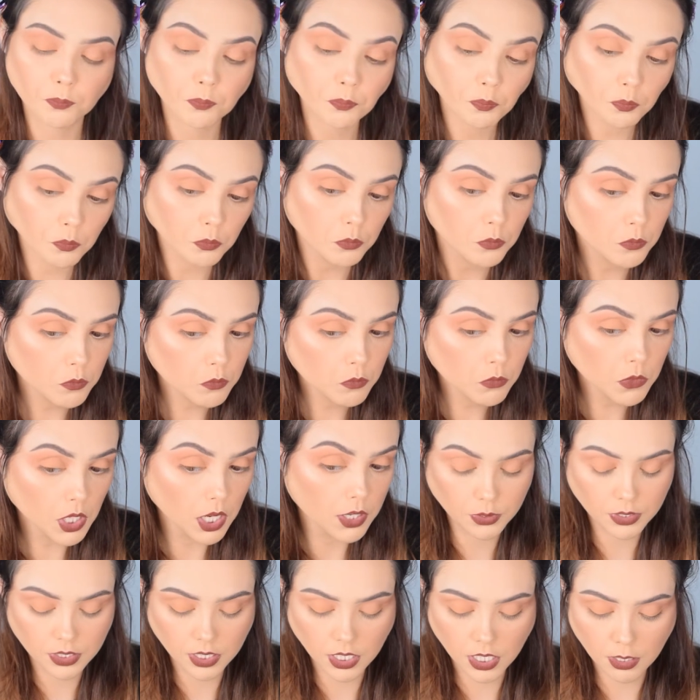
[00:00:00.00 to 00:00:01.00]
So I
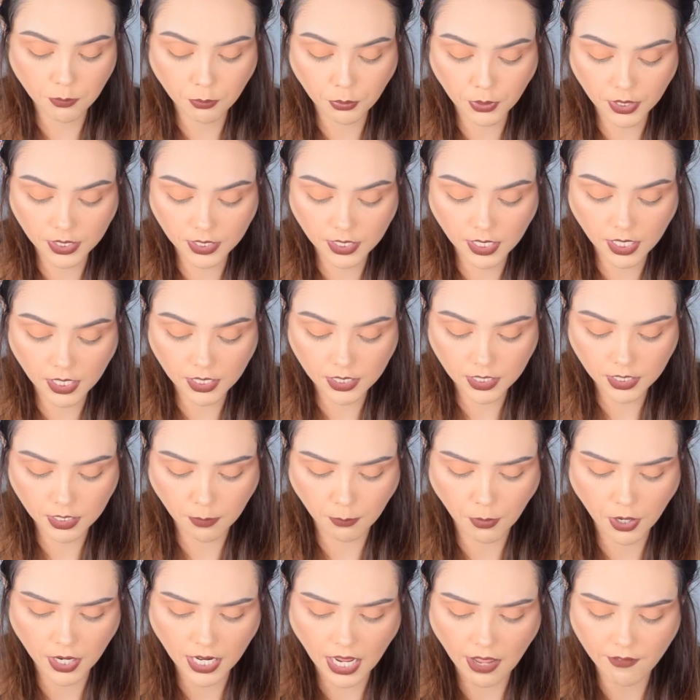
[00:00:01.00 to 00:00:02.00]
used the Princess, the
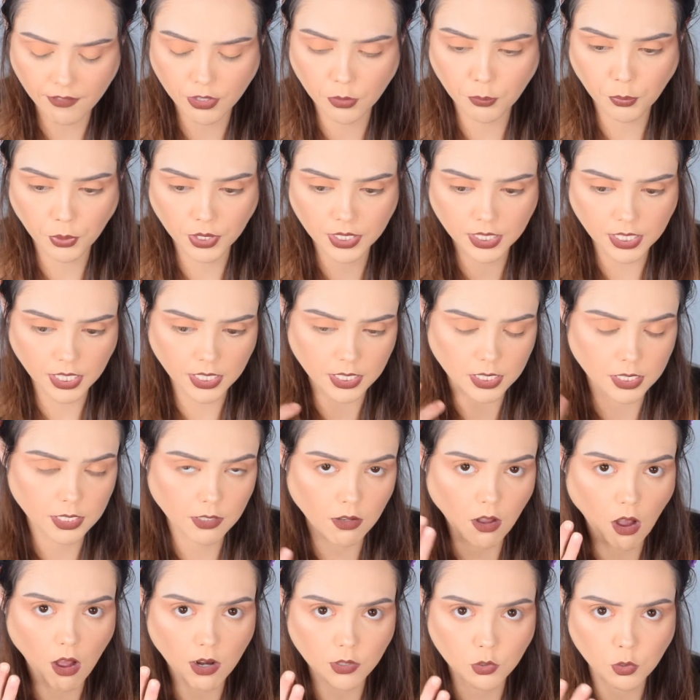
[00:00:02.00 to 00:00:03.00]
Park Avenue Princess
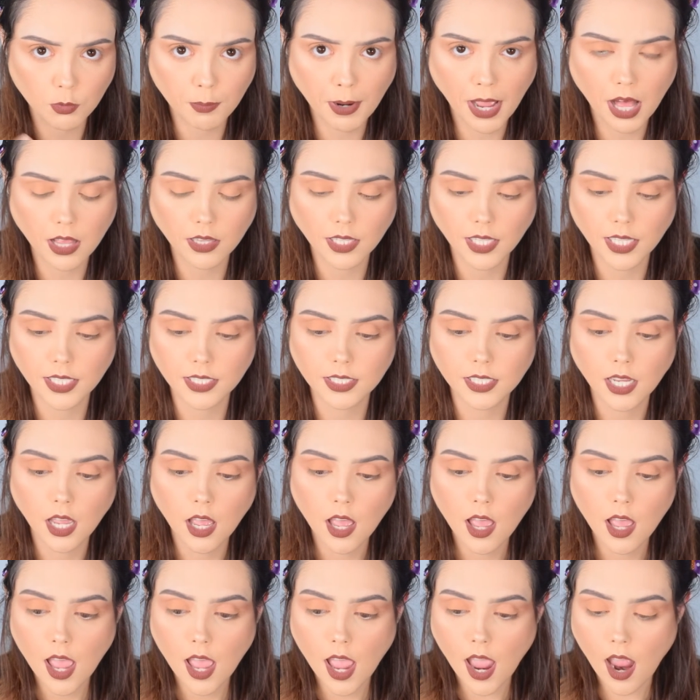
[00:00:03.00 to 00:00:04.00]
contour palette,
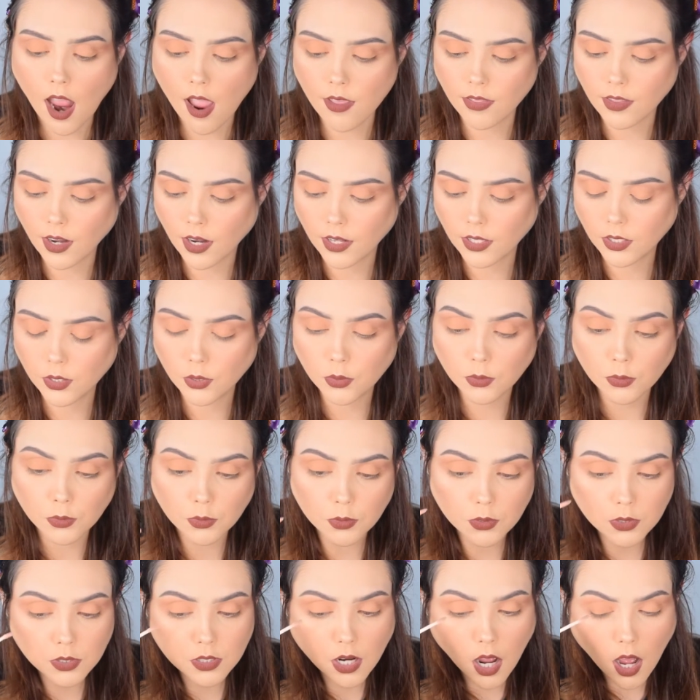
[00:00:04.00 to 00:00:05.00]
and then I
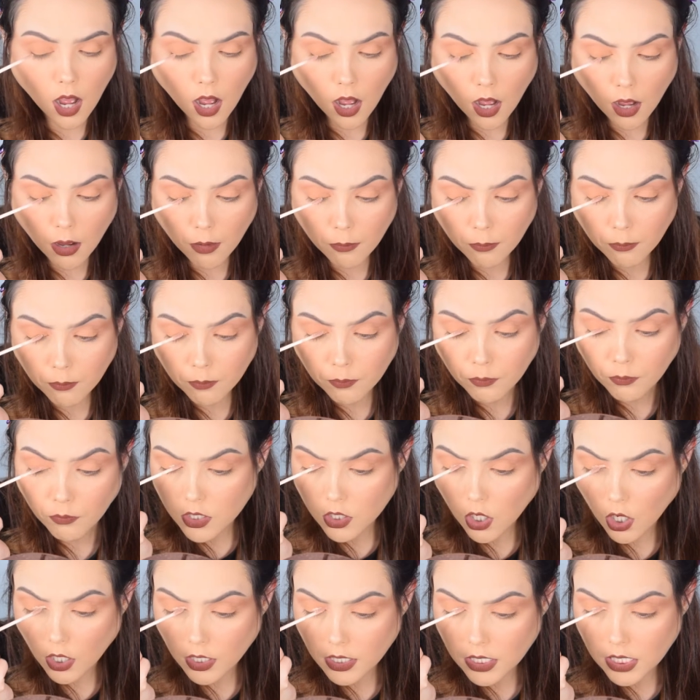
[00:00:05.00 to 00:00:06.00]
used um,
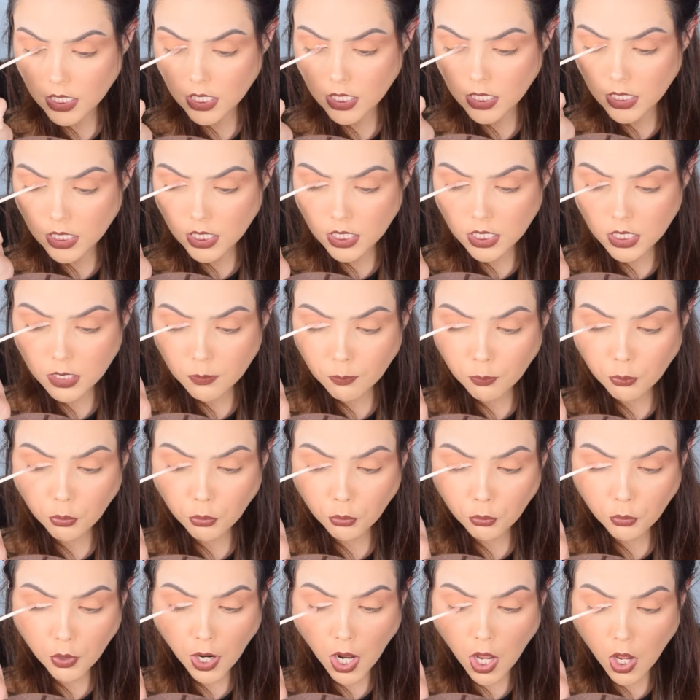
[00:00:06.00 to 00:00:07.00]
Tarteist
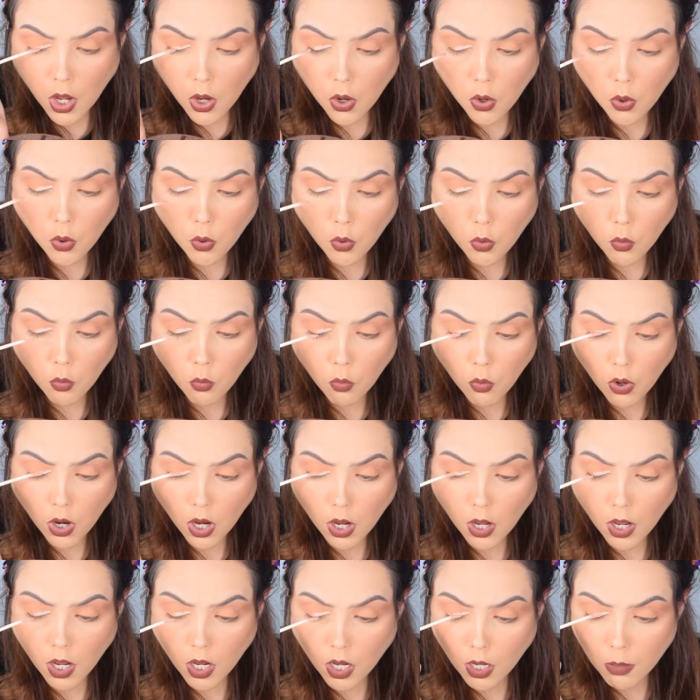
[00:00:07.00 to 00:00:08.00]
Pro
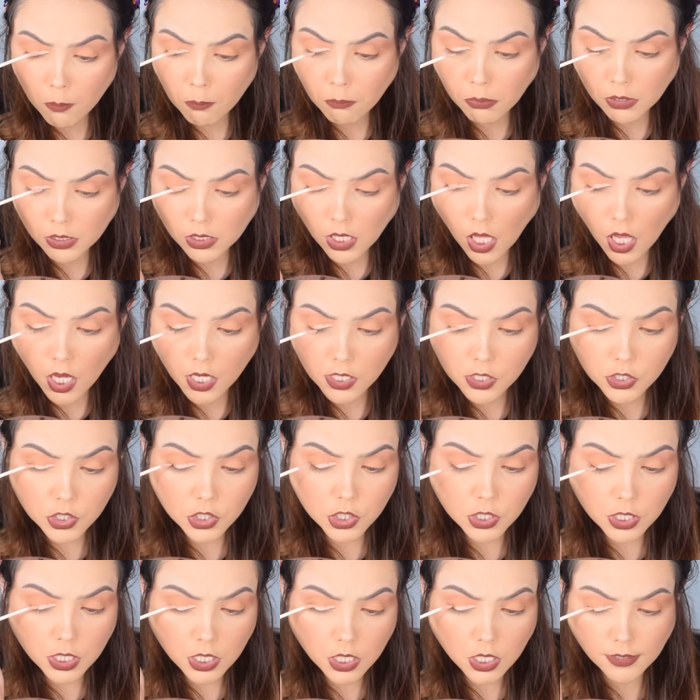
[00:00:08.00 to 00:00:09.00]

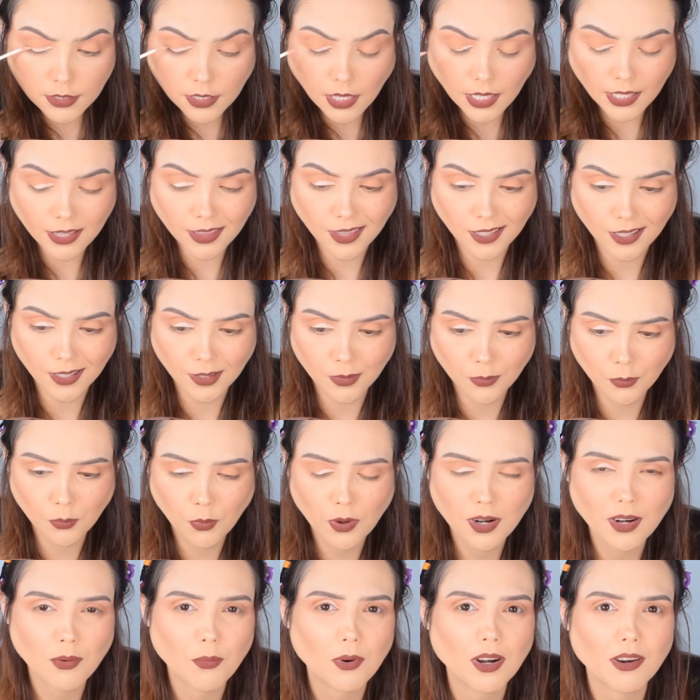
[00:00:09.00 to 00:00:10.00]
Blush, like the
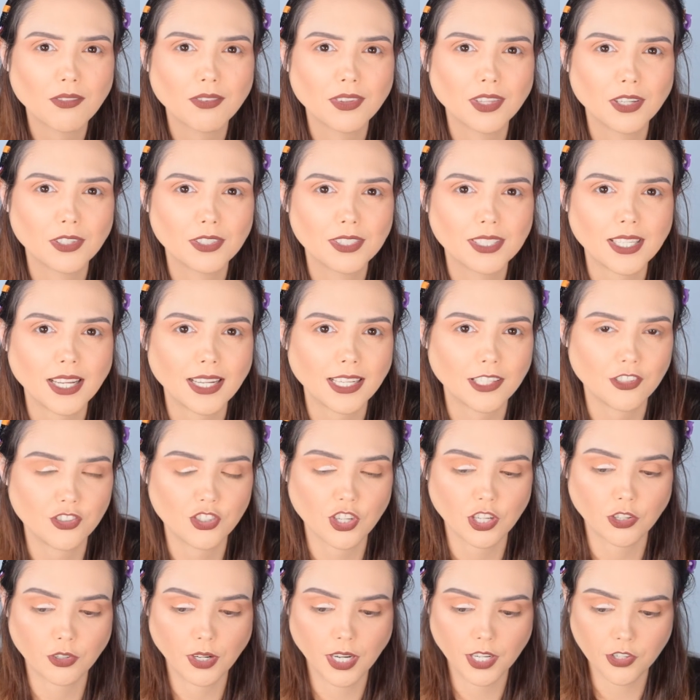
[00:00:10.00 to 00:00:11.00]
what, whatever their second
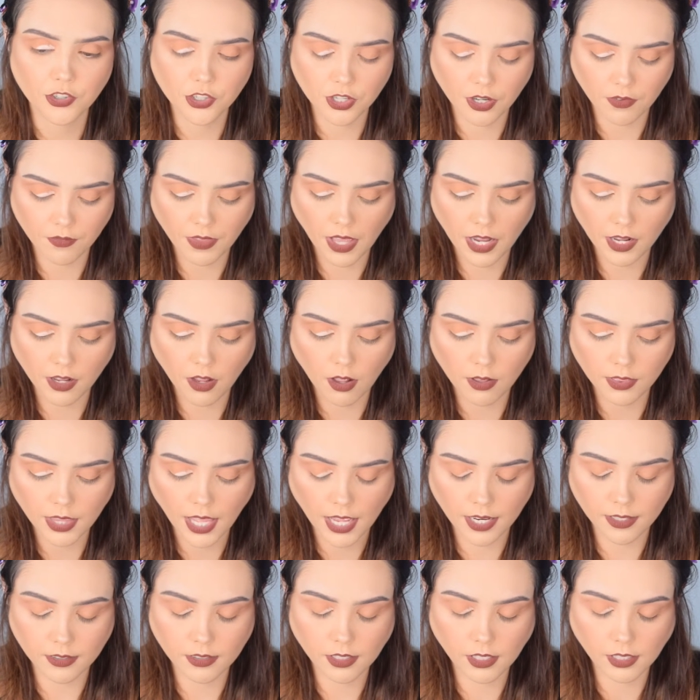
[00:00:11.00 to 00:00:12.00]
generation of that
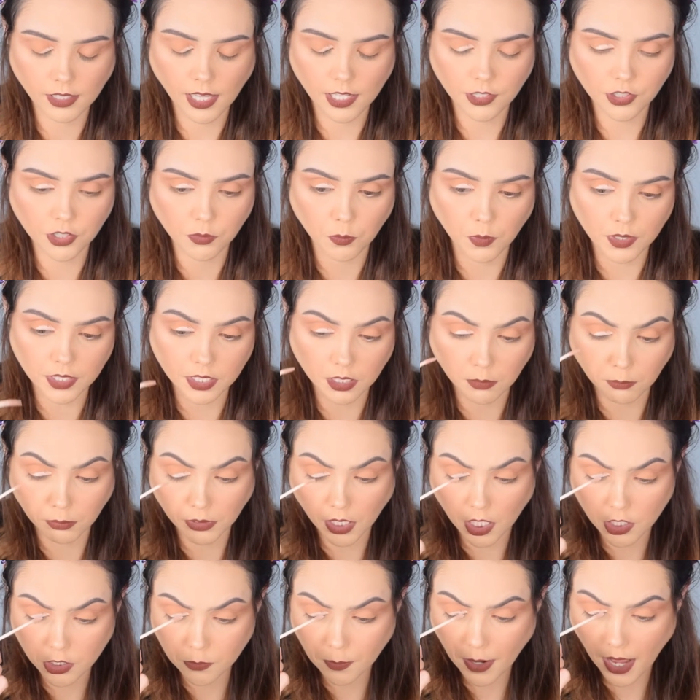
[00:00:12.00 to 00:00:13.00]
that collection was, their
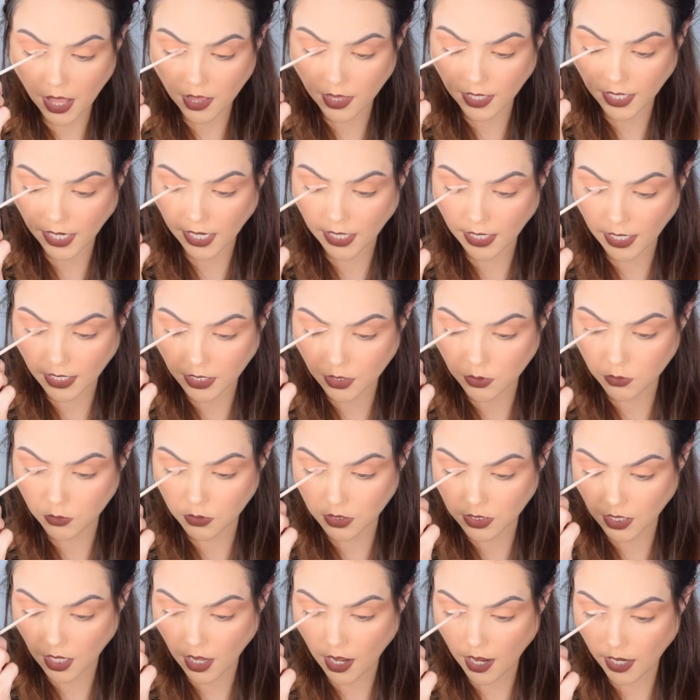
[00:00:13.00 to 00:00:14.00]
blush palette, and I
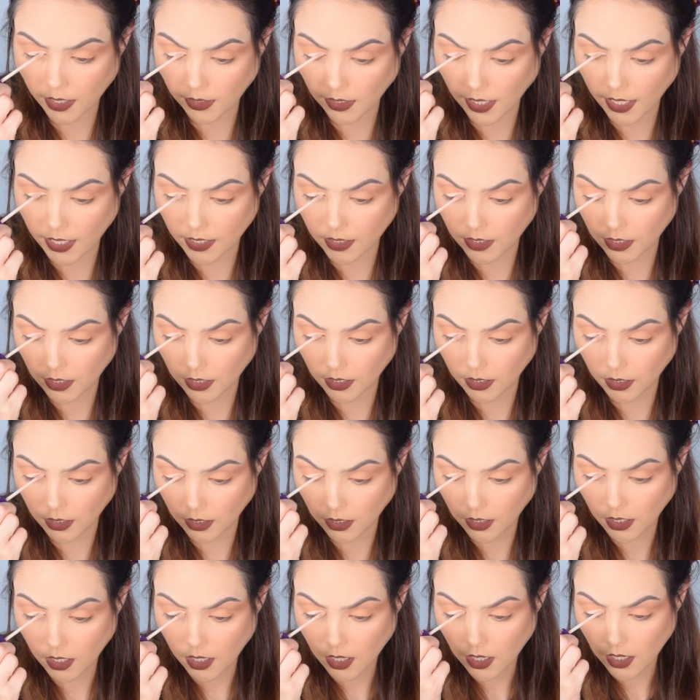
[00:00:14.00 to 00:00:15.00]
used the highlight, the
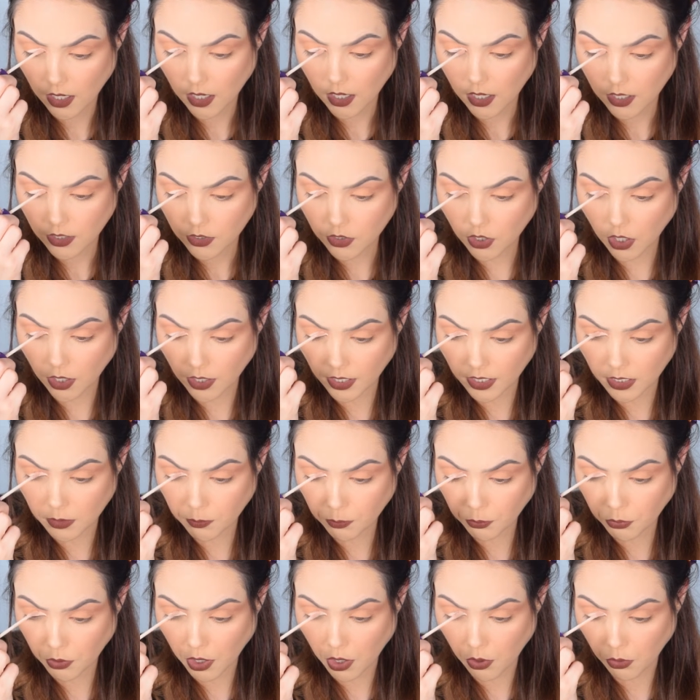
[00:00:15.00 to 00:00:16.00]

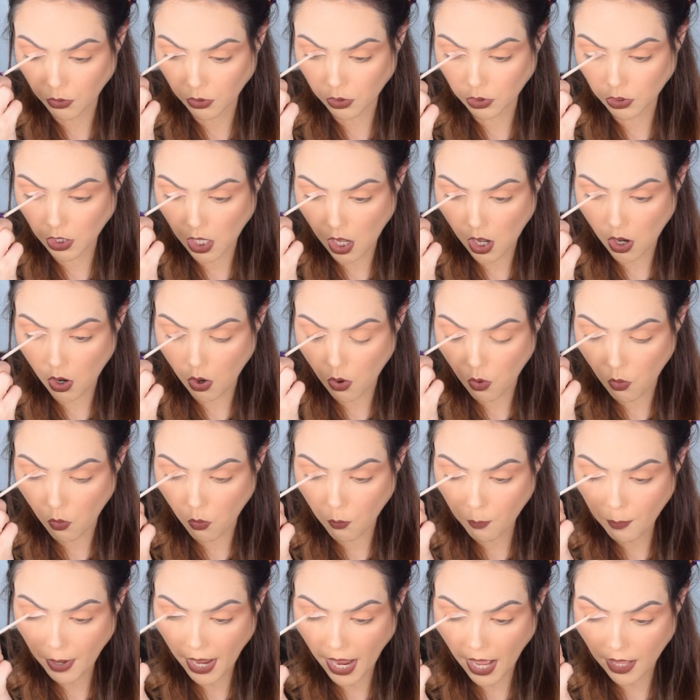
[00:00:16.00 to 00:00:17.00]
Tarteist Pro Glow
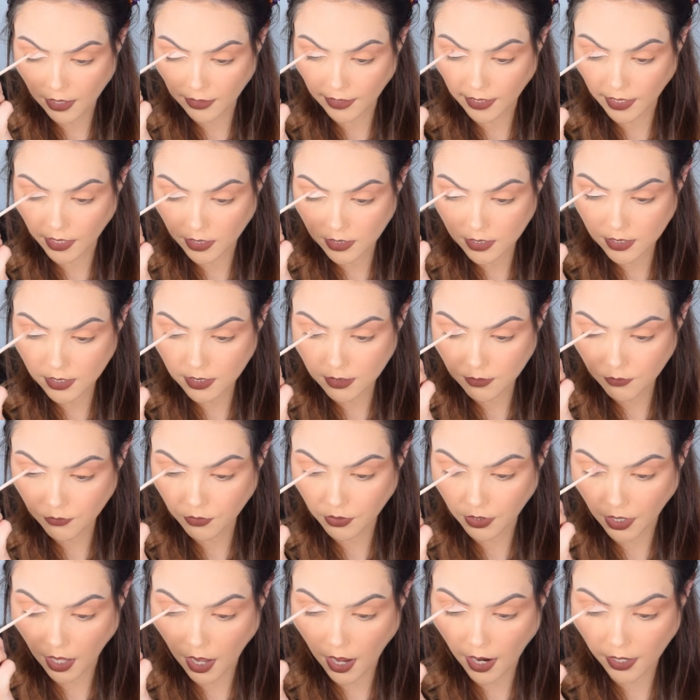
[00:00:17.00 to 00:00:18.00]
palette
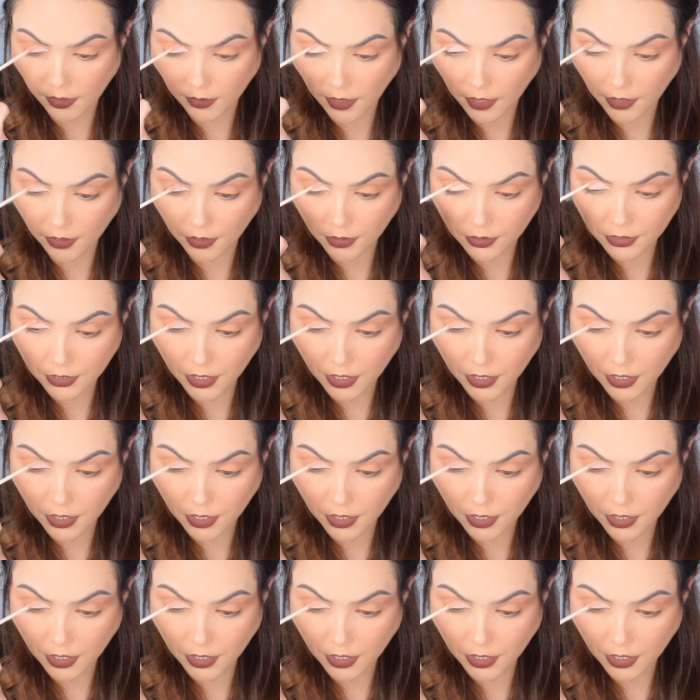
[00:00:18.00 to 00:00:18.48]
for the highlighter.